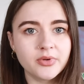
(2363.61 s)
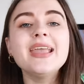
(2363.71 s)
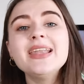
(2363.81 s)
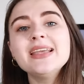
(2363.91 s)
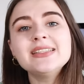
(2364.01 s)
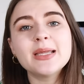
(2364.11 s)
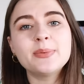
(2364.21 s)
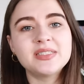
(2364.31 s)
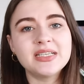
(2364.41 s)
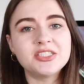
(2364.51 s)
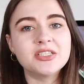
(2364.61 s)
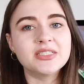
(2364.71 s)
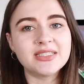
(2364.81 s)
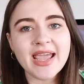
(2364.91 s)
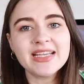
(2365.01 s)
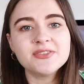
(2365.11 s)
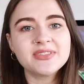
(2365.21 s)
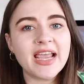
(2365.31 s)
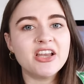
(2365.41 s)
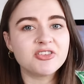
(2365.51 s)
In his deposition, Detective
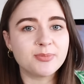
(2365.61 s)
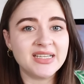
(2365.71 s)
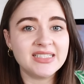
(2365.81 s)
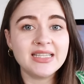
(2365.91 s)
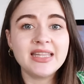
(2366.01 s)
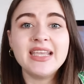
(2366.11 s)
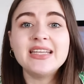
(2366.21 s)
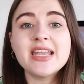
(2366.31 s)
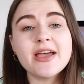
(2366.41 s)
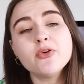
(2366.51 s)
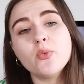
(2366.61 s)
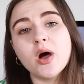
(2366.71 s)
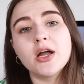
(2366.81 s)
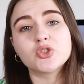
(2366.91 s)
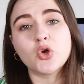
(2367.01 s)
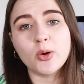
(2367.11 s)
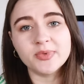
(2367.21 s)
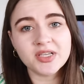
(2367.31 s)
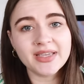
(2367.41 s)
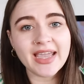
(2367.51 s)
Taylor admitted that he'd never worked on a
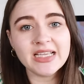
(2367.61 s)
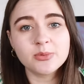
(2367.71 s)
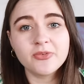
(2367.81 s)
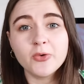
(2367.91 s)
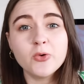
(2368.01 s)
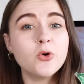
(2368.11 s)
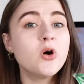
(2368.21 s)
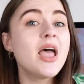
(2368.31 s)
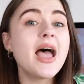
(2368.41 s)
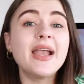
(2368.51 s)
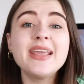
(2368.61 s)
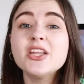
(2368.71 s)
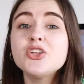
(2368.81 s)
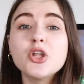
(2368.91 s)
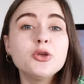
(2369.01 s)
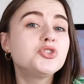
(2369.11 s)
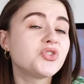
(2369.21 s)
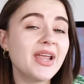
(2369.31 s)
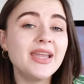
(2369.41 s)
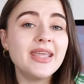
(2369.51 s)
homicide case before and he had no
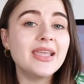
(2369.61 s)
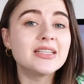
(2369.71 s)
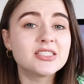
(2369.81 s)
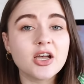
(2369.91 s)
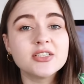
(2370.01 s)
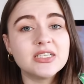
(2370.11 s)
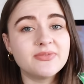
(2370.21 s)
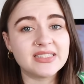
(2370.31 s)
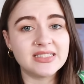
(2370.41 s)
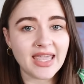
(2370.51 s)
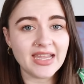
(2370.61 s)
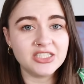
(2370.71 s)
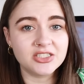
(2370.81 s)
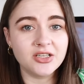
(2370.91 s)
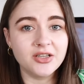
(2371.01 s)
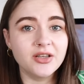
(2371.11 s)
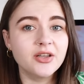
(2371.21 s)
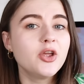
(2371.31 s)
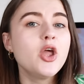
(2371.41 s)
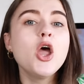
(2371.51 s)
training in such an
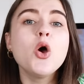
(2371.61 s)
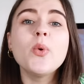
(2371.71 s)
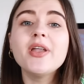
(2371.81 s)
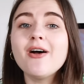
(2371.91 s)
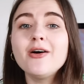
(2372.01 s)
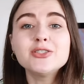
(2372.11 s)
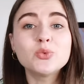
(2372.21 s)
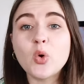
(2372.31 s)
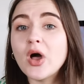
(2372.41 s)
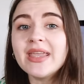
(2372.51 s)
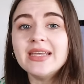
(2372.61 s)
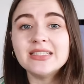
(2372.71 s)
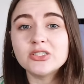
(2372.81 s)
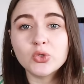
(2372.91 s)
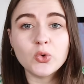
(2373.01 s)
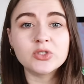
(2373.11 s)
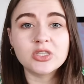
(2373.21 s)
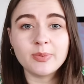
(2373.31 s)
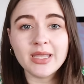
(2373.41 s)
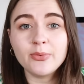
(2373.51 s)
investigation. When asked why he didn't talk to
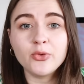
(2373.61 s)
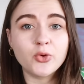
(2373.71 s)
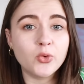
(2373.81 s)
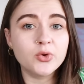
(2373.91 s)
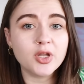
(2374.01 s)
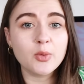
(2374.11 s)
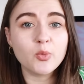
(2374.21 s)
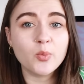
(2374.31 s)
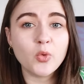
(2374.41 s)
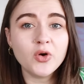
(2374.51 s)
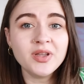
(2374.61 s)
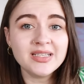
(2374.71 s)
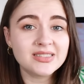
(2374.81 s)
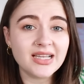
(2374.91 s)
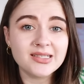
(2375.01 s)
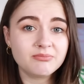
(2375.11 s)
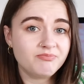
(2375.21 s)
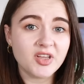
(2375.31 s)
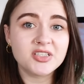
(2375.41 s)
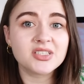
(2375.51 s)
the people who called 911, he said,
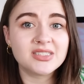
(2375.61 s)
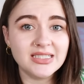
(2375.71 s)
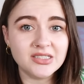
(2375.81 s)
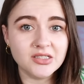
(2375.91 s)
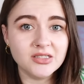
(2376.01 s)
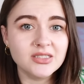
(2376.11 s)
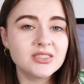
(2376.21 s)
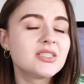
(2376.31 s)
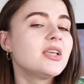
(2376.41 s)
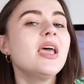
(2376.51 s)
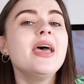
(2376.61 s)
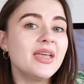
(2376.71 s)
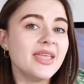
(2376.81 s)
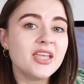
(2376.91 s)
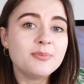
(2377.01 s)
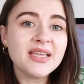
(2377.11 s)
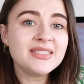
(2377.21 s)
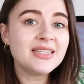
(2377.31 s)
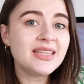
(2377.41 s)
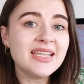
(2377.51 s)
I just didn't. He
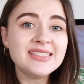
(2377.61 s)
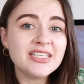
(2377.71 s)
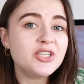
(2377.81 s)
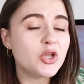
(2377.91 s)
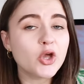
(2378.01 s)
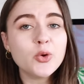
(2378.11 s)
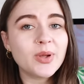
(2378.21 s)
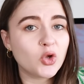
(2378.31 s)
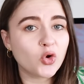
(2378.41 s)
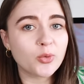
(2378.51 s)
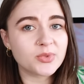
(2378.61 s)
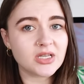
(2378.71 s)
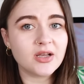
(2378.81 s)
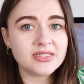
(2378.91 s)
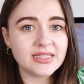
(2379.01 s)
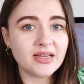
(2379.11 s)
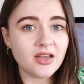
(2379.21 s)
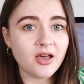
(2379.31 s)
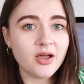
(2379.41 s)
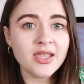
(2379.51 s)
admitted that he didn't know when Lauren was last seen
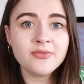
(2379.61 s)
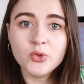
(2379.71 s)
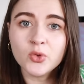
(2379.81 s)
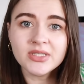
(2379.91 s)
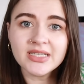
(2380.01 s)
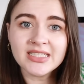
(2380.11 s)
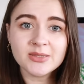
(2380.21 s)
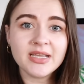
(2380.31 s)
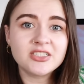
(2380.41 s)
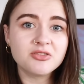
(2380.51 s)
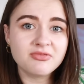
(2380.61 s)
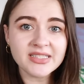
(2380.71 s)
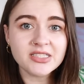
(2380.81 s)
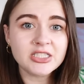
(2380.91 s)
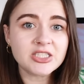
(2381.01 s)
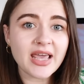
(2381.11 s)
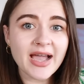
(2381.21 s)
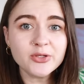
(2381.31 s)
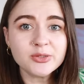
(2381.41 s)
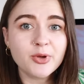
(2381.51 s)
alive, nor did he speak to the residents of the
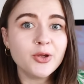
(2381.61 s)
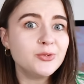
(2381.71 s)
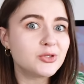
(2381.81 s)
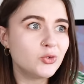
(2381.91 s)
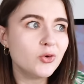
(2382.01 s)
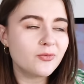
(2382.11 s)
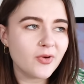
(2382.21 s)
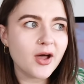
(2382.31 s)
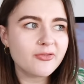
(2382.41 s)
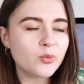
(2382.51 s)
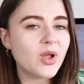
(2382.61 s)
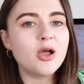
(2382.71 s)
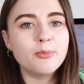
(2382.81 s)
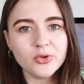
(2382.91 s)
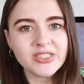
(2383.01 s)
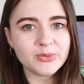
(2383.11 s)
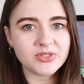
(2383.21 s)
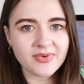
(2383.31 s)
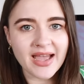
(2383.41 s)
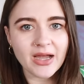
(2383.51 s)
houseboats not far from where her body
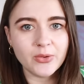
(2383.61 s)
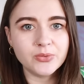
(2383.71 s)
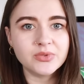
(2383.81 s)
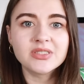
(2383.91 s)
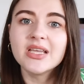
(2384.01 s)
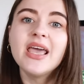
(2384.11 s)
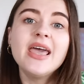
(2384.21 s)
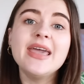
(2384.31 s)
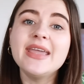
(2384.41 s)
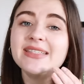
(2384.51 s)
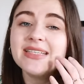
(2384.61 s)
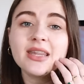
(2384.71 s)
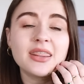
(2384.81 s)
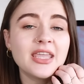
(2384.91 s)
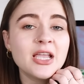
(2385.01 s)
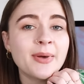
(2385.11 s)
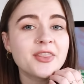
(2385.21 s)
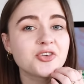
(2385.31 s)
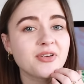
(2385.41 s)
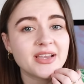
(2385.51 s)
was found. He didn't think about
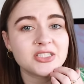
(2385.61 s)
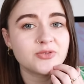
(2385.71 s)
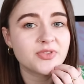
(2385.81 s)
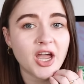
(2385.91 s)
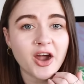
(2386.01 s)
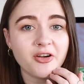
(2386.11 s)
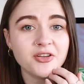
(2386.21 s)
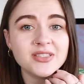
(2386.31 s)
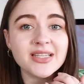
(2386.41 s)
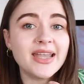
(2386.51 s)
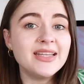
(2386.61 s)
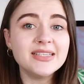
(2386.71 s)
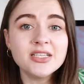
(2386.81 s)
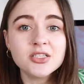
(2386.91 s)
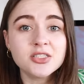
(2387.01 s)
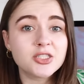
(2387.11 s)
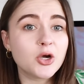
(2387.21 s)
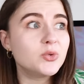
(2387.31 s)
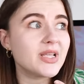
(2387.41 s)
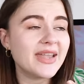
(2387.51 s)
the direction of the currents, and he didn't
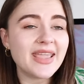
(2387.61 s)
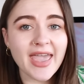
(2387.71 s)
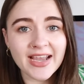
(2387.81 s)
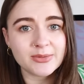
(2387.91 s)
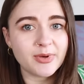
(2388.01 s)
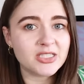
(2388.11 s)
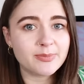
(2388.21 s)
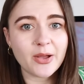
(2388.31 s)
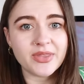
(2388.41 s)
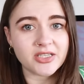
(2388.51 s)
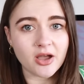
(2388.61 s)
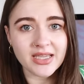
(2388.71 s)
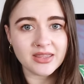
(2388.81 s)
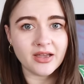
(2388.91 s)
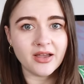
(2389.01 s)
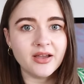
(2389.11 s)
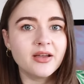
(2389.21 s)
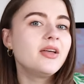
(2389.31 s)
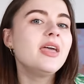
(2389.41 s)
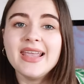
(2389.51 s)
consult any experts about this
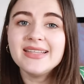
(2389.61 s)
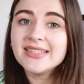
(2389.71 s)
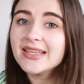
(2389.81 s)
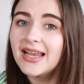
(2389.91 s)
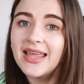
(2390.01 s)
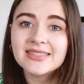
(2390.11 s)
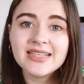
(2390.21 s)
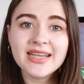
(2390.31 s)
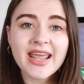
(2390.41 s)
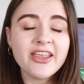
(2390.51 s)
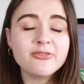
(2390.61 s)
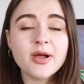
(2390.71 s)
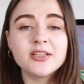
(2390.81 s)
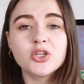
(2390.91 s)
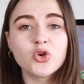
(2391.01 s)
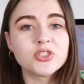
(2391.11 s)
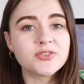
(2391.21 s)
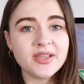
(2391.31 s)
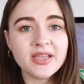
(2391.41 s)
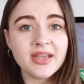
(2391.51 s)
either. He didn't collect DNA from under Lauren's
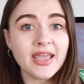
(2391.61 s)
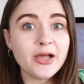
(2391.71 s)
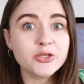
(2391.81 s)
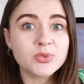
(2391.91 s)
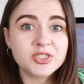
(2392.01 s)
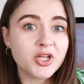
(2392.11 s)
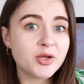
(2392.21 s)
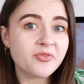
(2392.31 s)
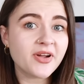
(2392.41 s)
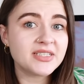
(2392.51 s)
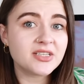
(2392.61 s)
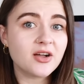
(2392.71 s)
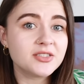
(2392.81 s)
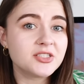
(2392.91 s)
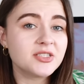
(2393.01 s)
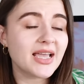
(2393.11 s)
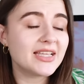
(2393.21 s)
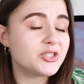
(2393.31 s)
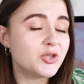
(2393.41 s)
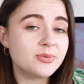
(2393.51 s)
fingernails, which could have provided answers
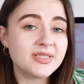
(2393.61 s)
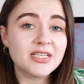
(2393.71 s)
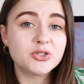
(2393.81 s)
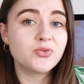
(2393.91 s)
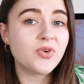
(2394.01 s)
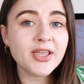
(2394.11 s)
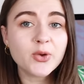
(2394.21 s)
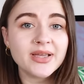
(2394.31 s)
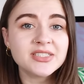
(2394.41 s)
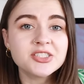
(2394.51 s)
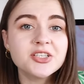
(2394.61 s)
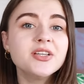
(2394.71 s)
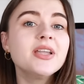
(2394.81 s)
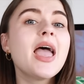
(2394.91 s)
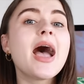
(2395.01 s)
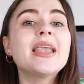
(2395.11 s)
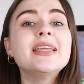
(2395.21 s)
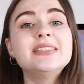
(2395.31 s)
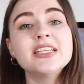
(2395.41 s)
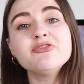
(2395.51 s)
as to the potential fight question, and
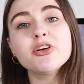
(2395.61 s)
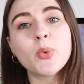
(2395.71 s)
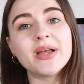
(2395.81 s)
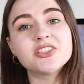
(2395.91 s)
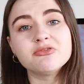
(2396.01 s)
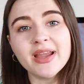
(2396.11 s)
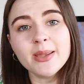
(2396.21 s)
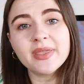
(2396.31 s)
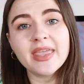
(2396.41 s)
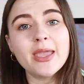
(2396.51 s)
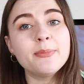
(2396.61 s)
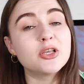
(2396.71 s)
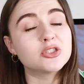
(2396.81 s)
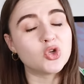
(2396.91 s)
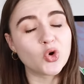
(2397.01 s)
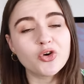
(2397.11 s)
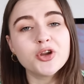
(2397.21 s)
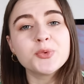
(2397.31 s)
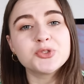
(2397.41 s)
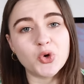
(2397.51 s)
he didn't request a rape kit because
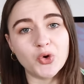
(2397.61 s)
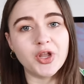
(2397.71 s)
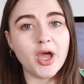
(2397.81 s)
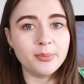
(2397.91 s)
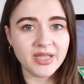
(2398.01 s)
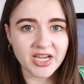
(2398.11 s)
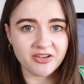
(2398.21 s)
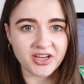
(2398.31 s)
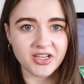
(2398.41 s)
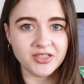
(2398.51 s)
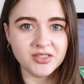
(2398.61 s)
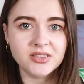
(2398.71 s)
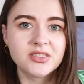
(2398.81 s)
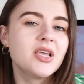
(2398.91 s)
Lauren was on her period.